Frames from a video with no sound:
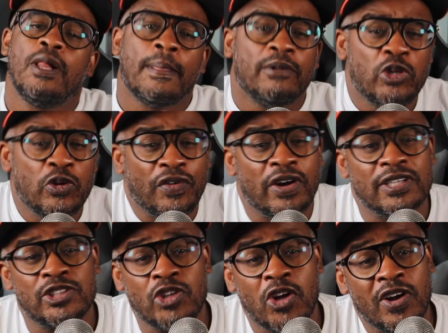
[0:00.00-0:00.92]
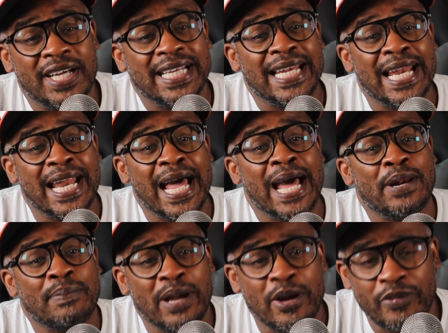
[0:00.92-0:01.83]
You've heard us talk a lot
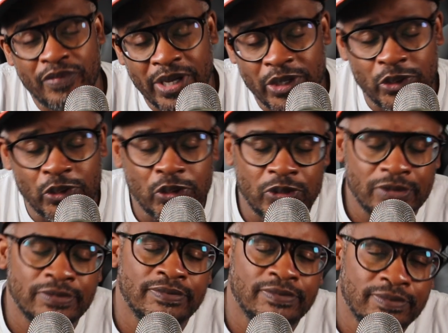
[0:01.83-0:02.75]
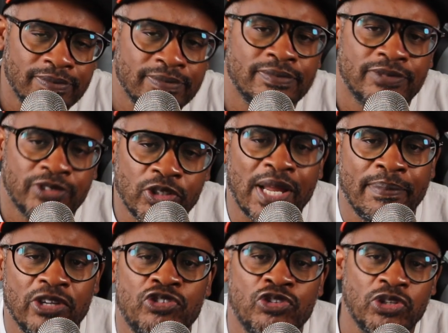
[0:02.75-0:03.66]
about FanDuel, so that
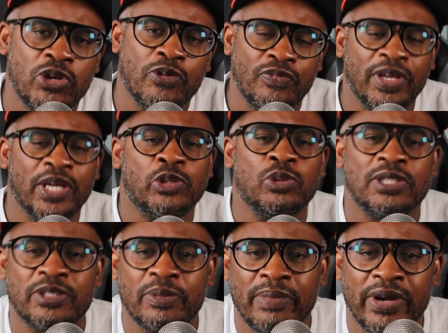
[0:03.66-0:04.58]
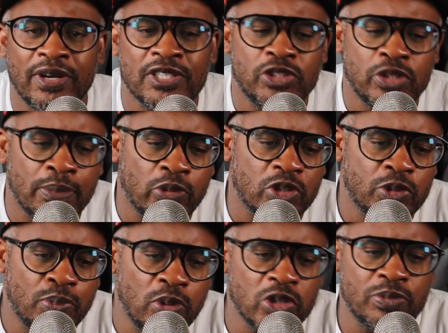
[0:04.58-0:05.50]
means you know FanDuel is America's #1
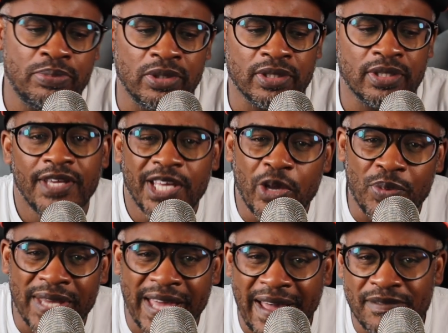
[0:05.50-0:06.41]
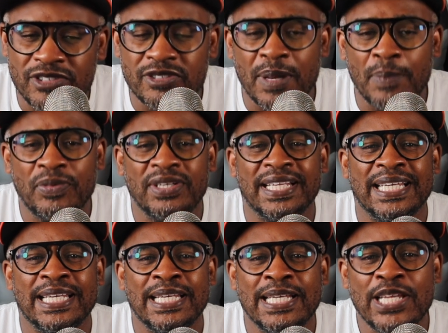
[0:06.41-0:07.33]
sports book, and we have something a
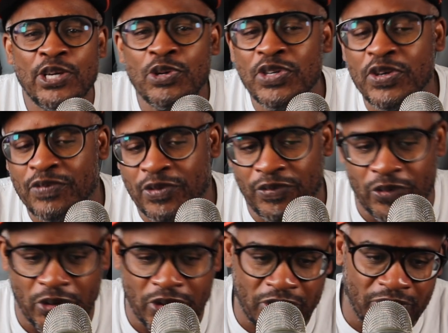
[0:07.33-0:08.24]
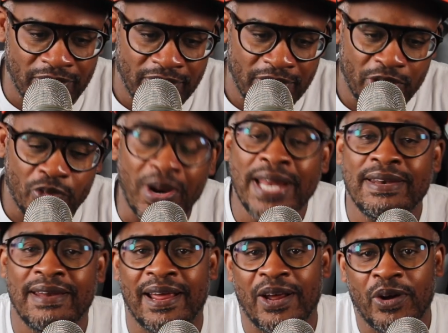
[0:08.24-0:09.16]
little different for you. Right
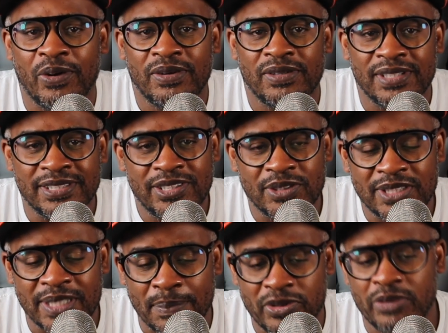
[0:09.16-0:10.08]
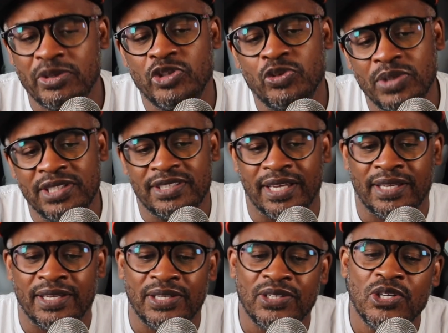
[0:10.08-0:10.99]
now, until September
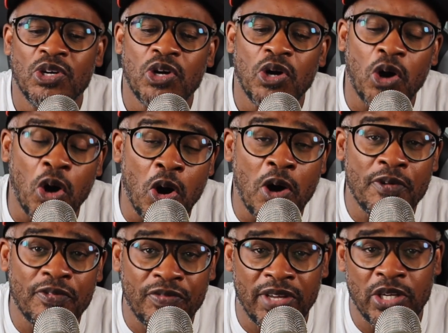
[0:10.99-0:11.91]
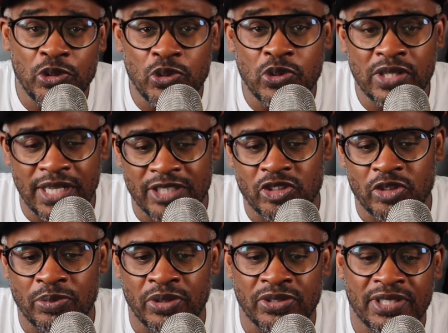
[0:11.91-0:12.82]
22nd, all FanDuel
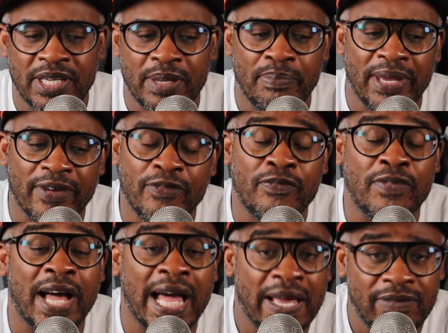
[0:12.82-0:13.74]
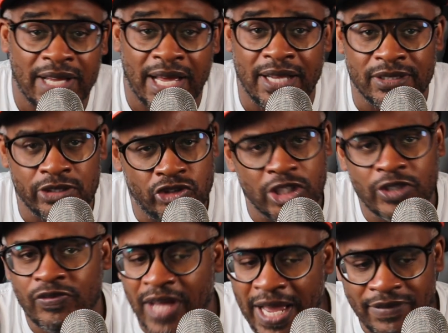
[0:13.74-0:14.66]
customers can bet $5,
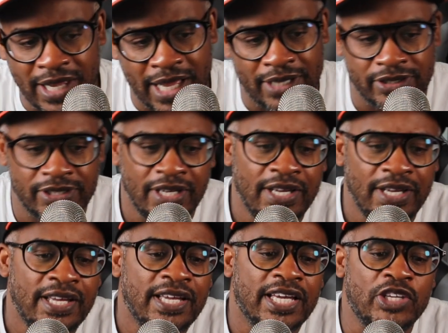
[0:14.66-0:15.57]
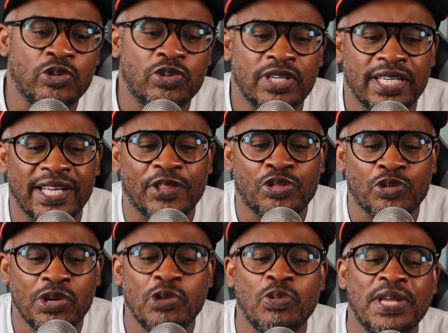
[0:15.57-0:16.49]
just $5, and you can get a
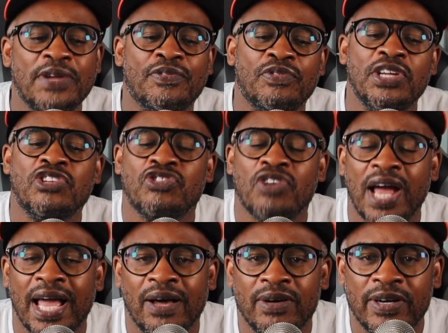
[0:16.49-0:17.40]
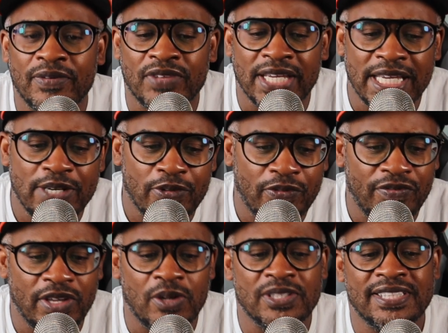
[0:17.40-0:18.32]
3-week free trial of the
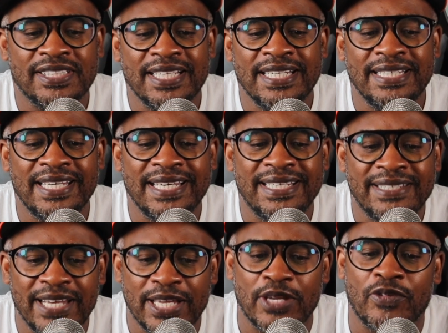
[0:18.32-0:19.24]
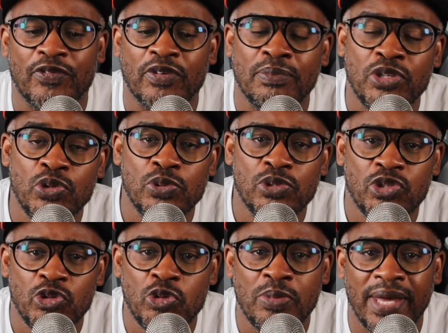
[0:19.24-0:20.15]
NFL Sunday Ticket from
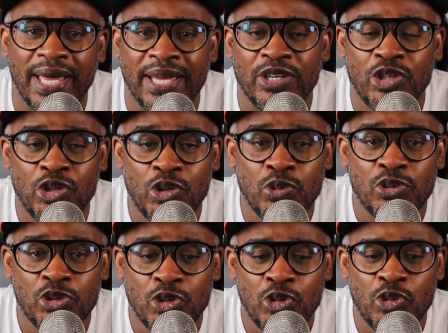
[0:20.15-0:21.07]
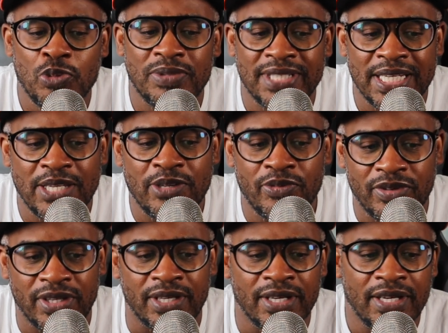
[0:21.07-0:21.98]
YouTube and YouTube
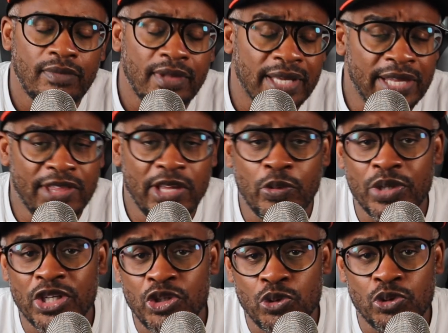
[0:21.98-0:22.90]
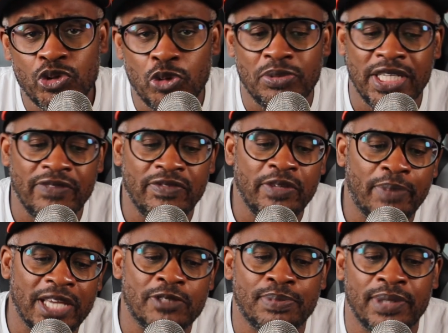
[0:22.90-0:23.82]
TV. And then with a YouTube TV
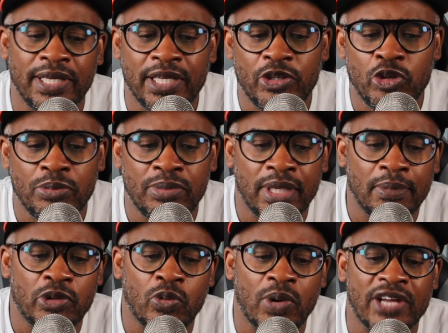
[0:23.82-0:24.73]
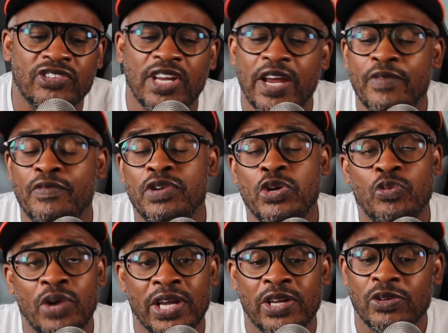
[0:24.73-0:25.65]
base plan, you'll be able to watch every
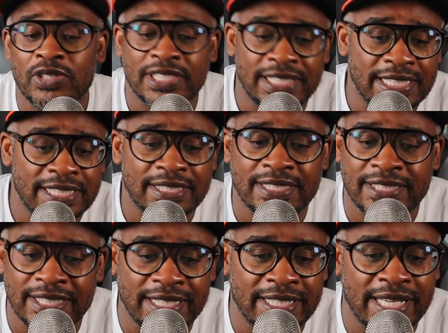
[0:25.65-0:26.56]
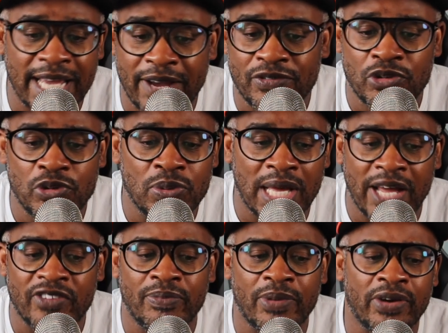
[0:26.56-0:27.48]
regular season Sunday afternoon
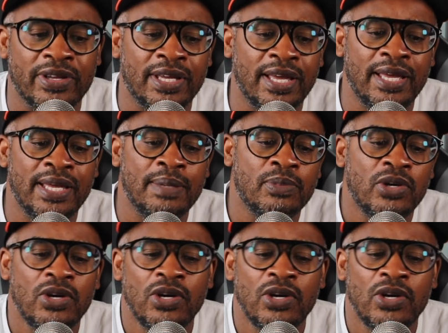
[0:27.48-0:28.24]
out-of-market game.